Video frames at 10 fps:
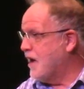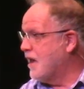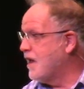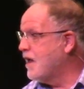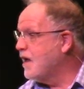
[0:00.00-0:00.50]

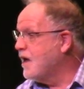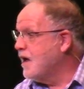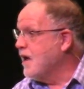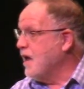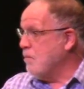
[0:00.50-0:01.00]
And,
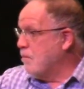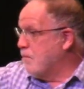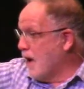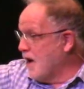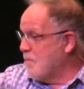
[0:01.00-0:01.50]

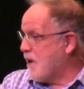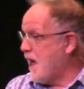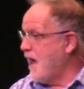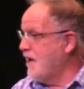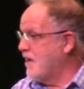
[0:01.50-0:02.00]
and Bud and
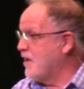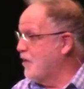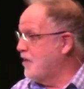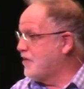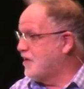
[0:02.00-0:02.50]
Pat,
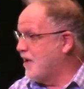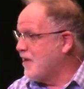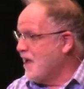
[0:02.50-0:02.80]
good to see